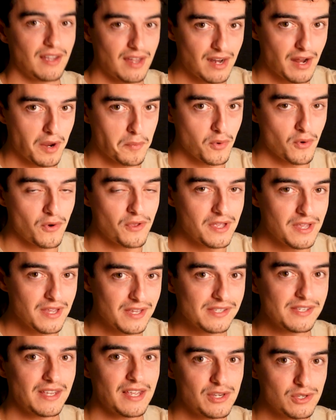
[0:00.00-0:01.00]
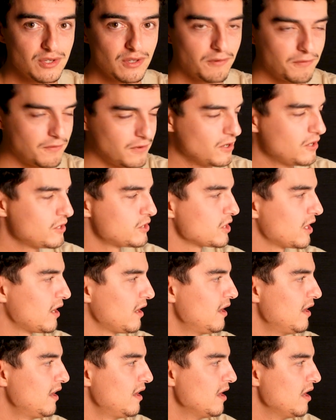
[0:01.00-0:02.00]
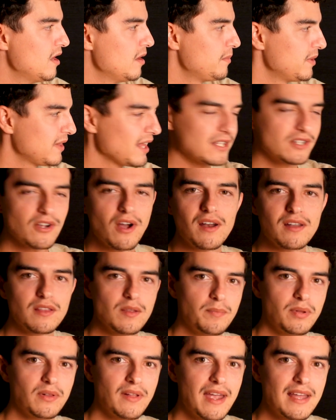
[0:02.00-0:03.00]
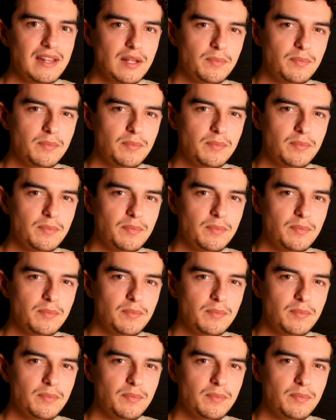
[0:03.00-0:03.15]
a number of years into the future, but that's kind of the plan.